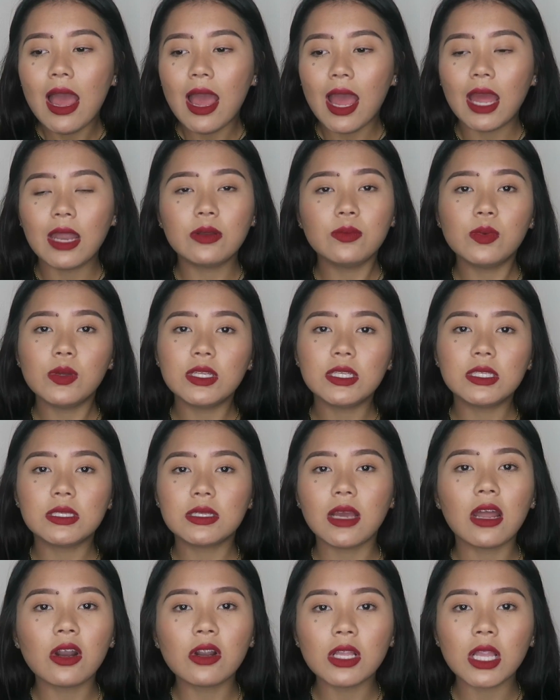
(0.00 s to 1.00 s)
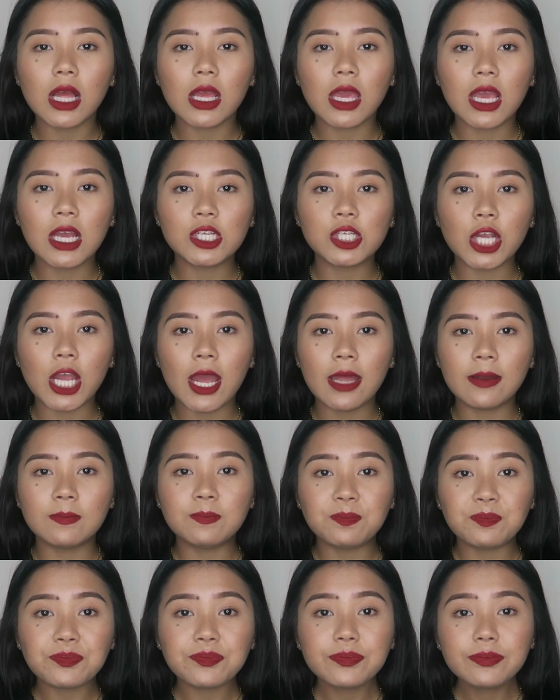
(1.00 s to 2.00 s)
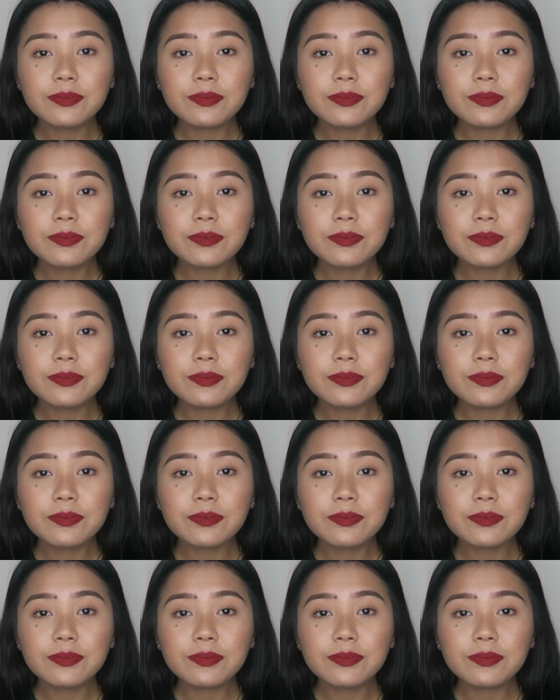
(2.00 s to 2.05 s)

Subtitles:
And we got our luggage and